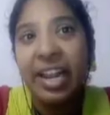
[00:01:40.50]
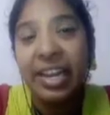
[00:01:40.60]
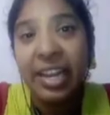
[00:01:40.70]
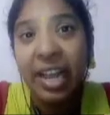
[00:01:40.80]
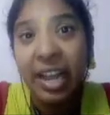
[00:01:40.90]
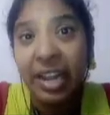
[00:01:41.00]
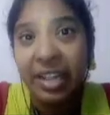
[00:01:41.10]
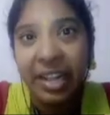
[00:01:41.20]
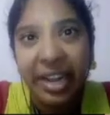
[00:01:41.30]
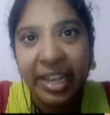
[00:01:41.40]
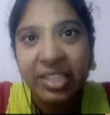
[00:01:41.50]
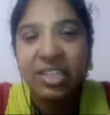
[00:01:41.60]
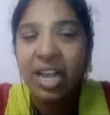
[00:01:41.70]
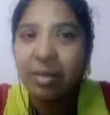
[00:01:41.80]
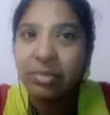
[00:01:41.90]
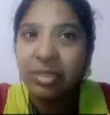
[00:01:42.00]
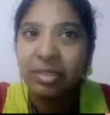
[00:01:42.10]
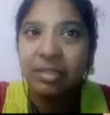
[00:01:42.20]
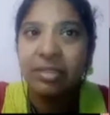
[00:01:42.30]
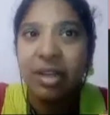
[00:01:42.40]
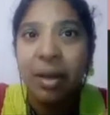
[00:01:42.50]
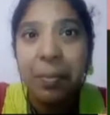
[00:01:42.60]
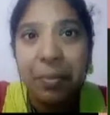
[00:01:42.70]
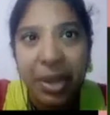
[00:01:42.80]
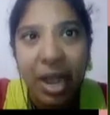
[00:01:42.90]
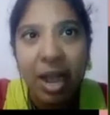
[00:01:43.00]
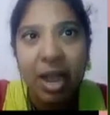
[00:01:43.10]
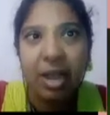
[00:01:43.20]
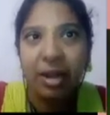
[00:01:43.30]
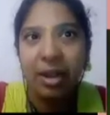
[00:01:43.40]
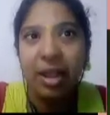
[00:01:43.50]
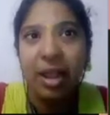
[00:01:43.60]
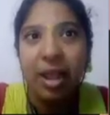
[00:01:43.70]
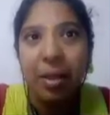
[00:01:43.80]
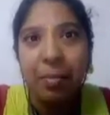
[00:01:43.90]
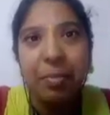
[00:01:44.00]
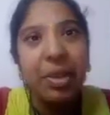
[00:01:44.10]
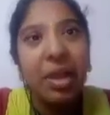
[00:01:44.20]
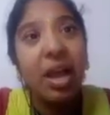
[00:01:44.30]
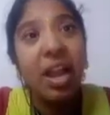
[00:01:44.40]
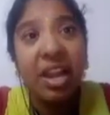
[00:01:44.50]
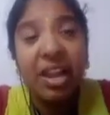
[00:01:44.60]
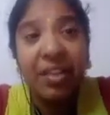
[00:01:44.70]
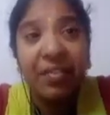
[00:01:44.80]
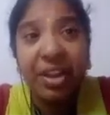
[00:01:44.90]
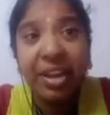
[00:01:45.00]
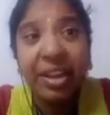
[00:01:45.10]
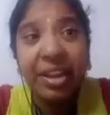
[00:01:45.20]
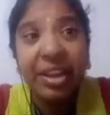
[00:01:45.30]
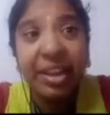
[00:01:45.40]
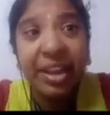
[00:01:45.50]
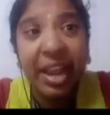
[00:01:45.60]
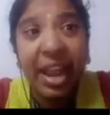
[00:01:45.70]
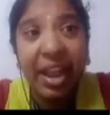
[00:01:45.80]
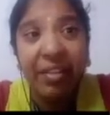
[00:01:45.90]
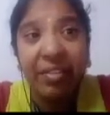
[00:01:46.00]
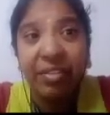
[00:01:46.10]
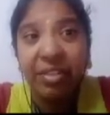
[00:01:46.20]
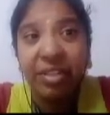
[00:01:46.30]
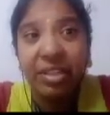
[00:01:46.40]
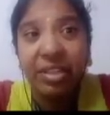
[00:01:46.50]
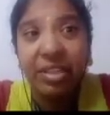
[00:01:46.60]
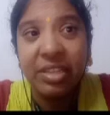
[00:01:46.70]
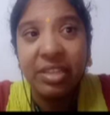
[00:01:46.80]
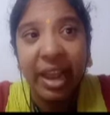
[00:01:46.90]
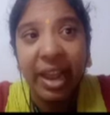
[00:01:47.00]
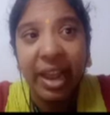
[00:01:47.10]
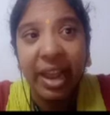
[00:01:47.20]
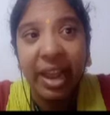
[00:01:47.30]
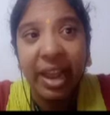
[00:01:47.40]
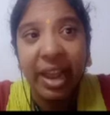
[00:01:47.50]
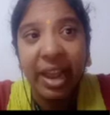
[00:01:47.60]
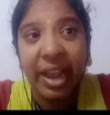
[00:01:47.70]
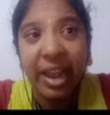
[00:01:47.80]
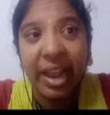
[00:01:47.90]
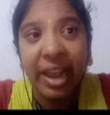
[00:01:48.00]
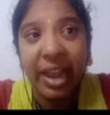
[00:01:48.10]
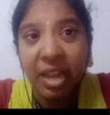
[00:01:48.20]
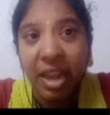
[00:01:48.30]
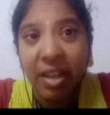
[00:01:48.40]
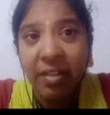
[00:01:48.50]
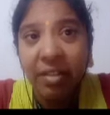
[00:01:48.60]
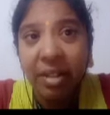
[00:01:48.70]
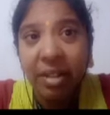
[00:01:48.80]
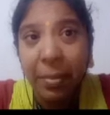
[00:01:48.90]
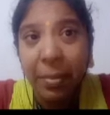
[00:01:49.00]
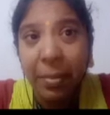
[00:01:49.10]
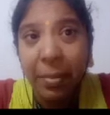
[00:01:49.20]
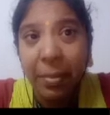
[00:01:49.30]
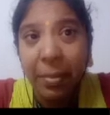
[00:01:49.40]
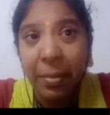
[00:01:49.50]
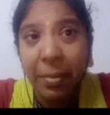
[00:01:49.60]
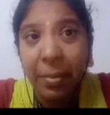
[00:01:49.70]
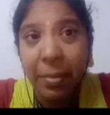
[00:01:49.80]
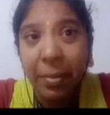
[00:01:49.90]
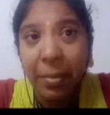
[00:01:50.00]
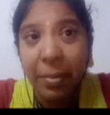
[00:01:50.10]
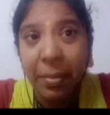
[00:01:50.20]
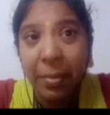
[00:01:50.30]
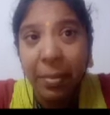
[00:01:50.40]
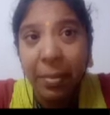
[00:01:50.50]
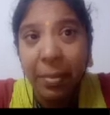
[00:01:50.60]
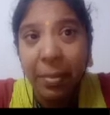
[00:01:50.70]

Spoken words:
Here the next comes the bear. Bear live in cave. This is a cave. This is a cave. The bear live in the cave.